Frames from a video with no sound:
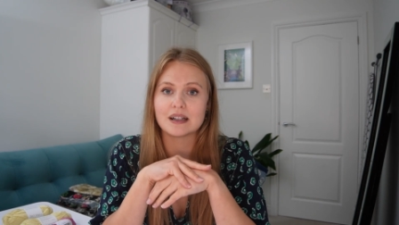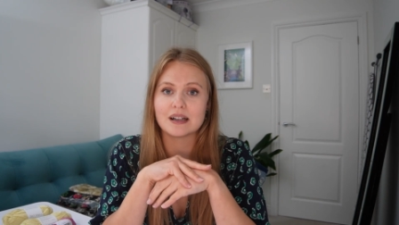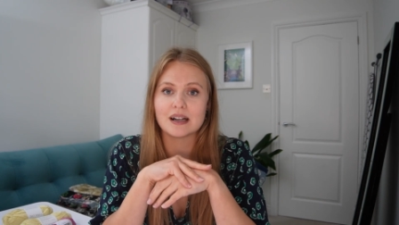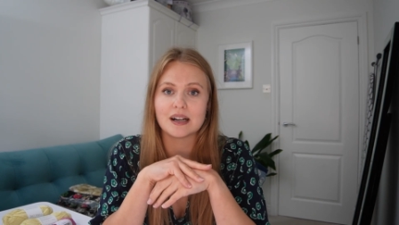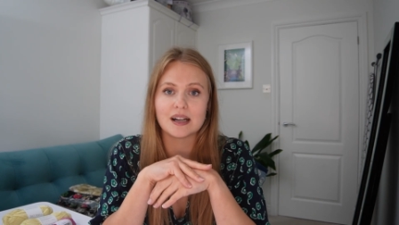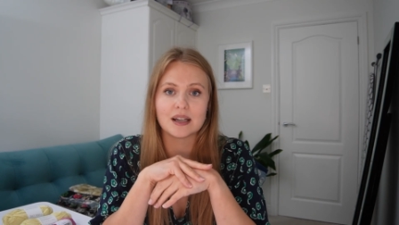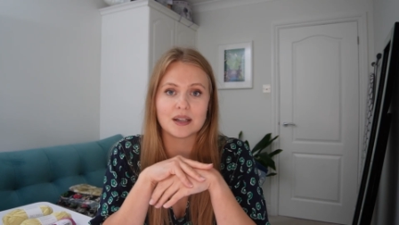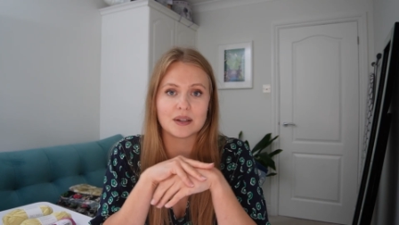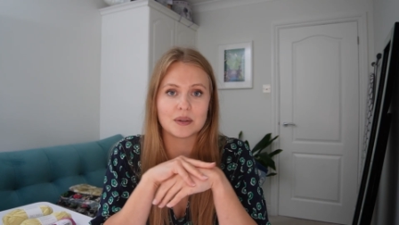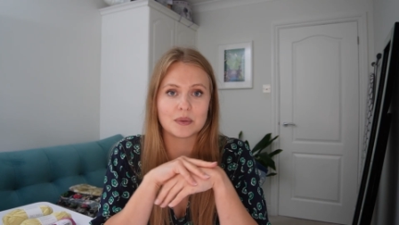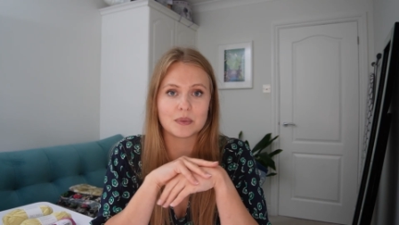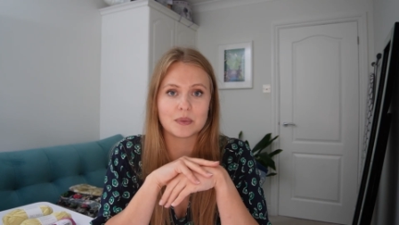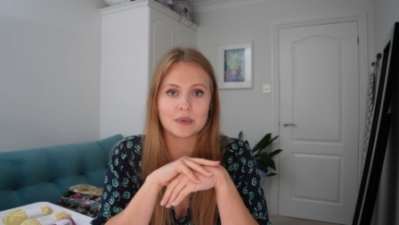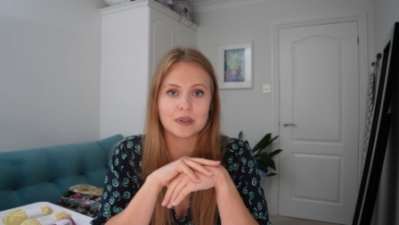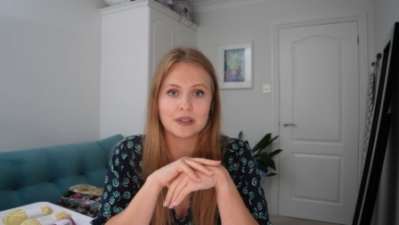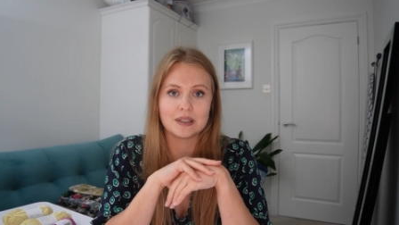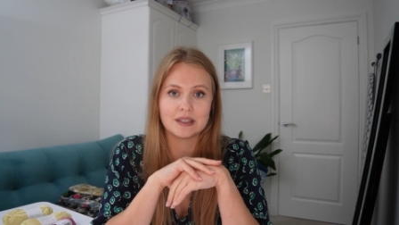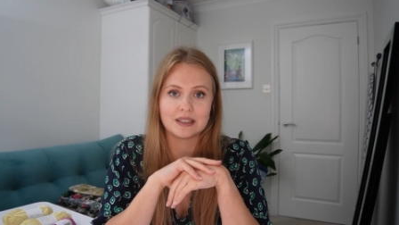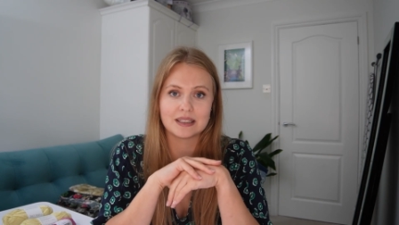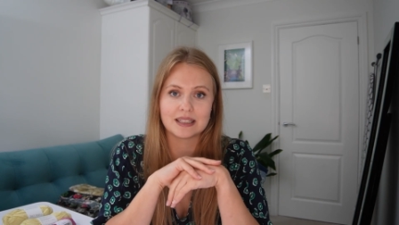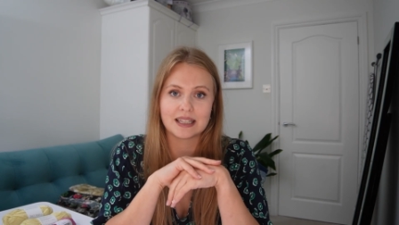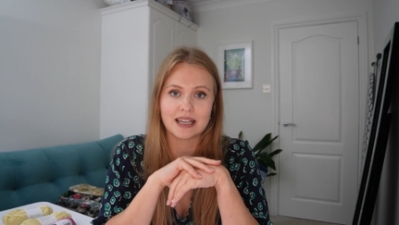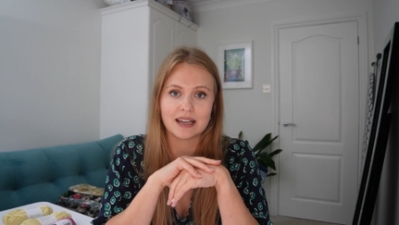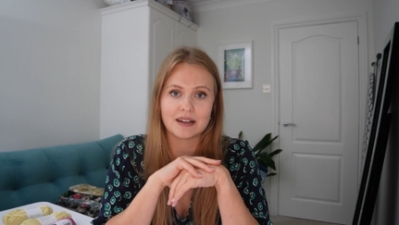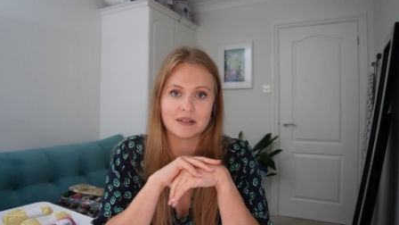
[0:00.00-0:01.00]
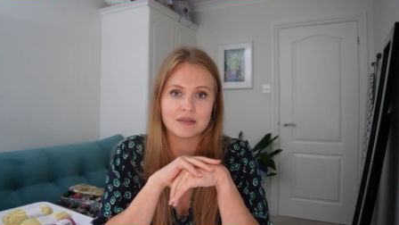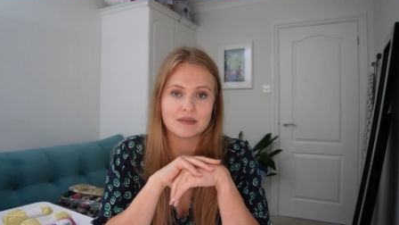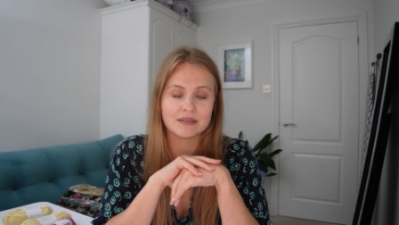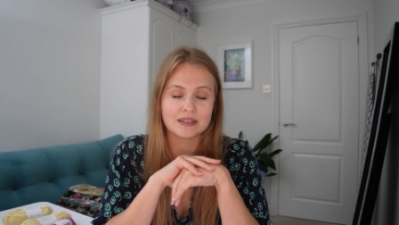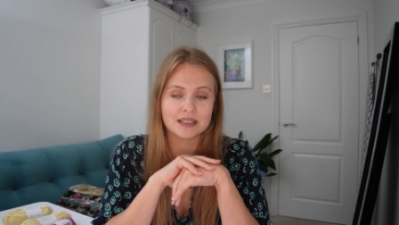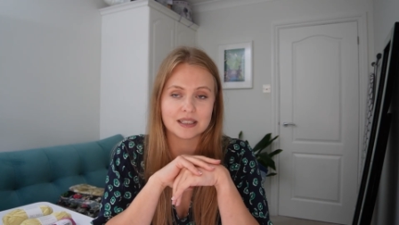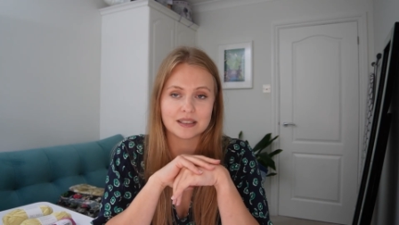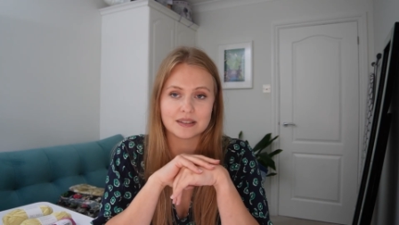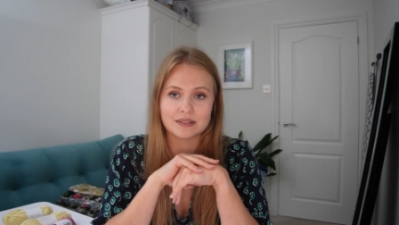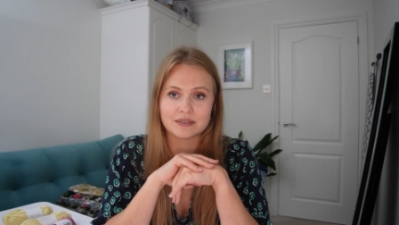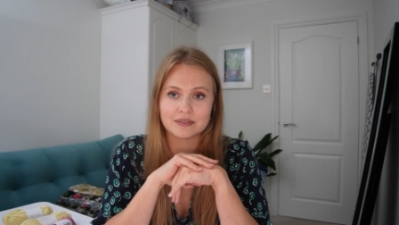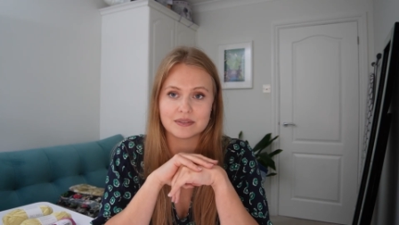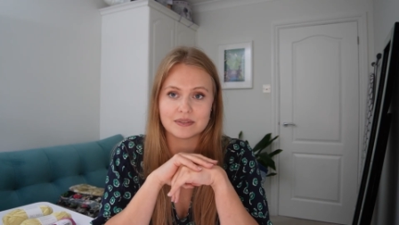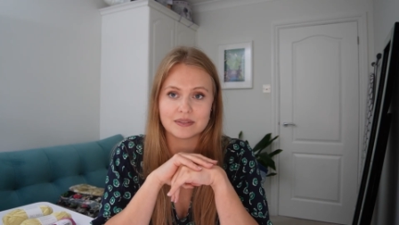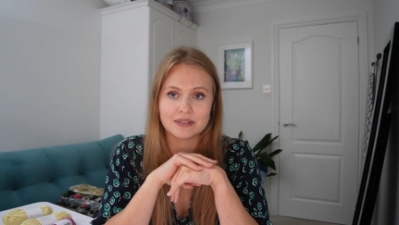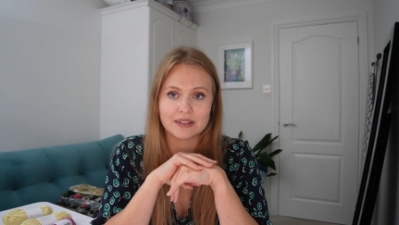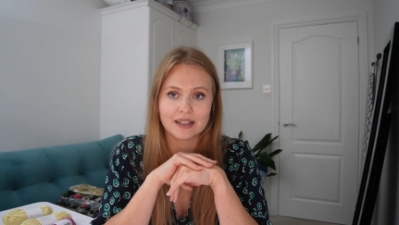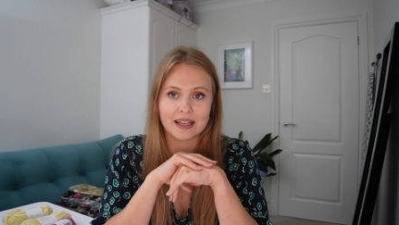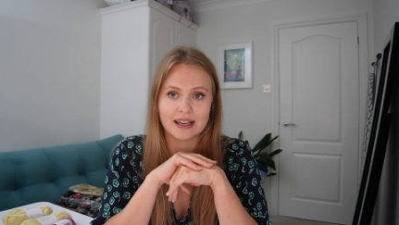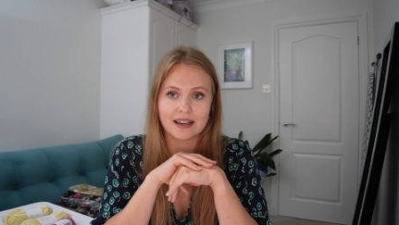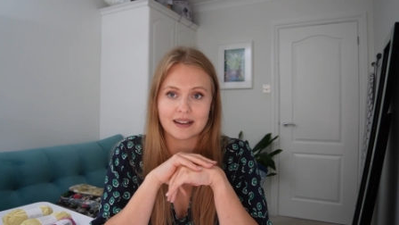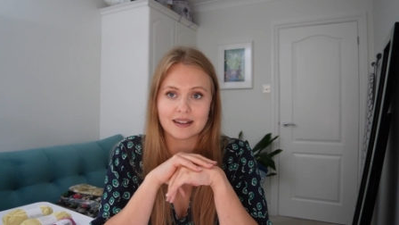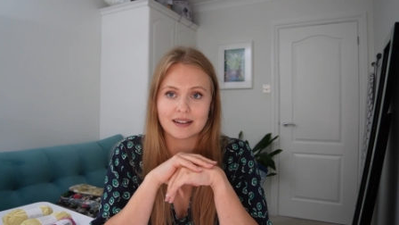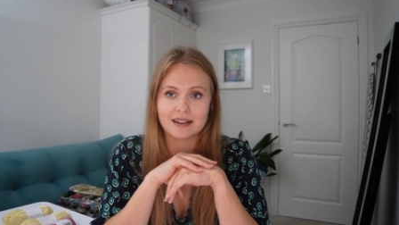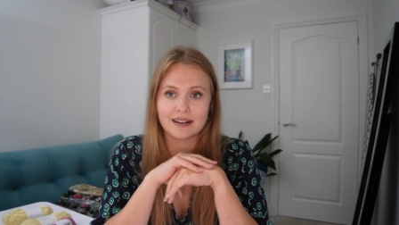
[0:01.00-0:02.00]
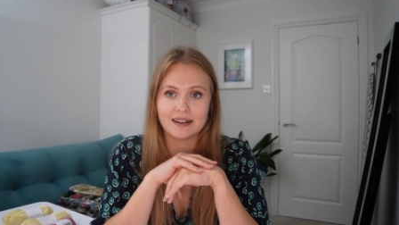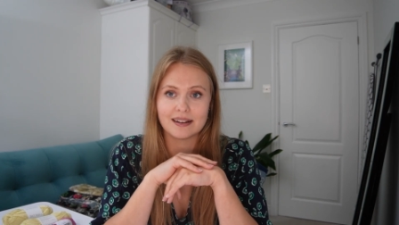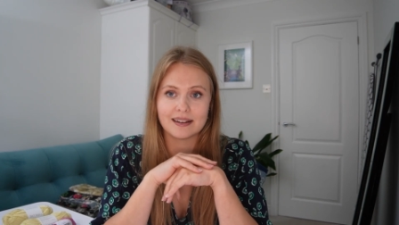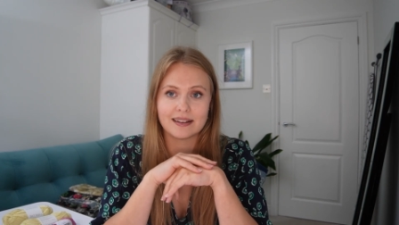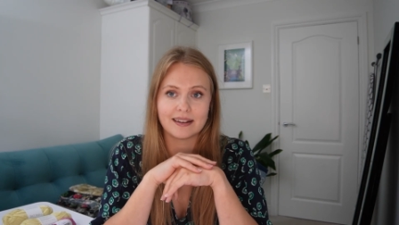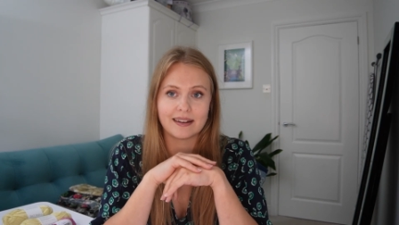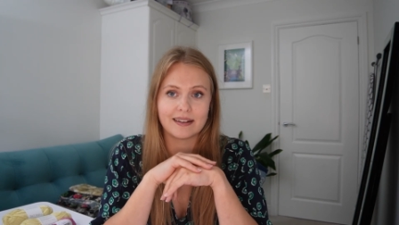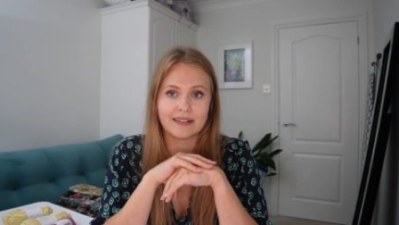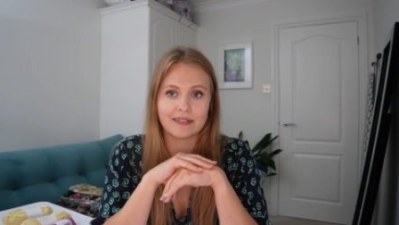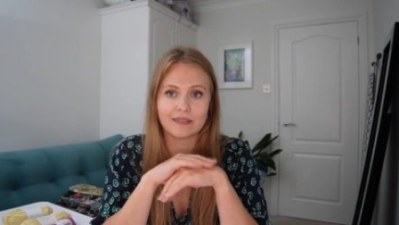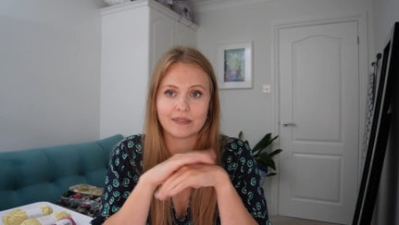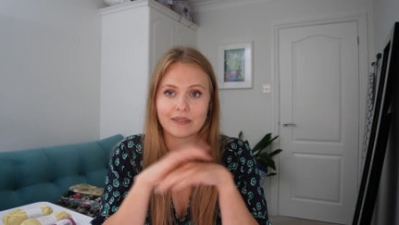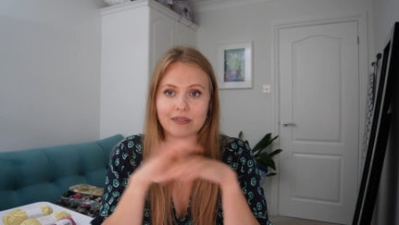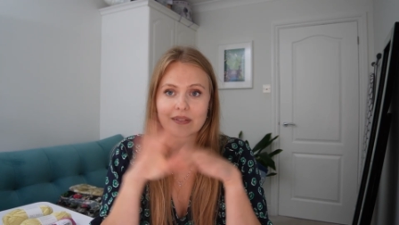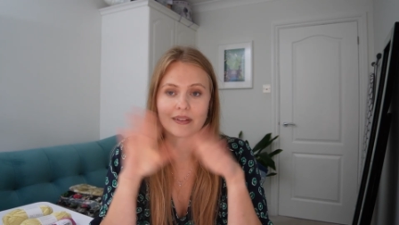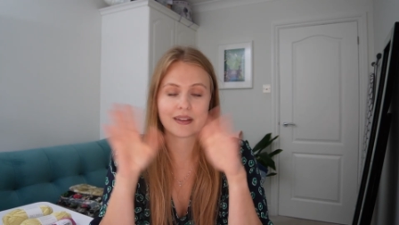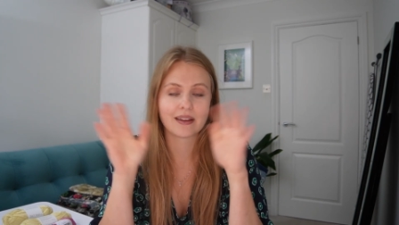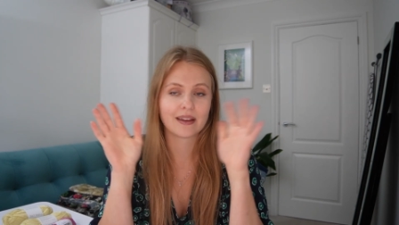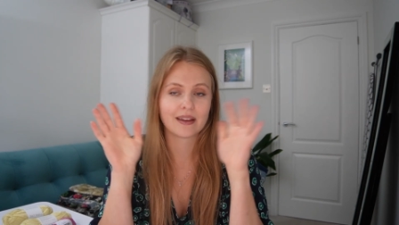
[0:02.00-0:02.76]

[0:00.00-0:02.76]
I will get rid of that kind of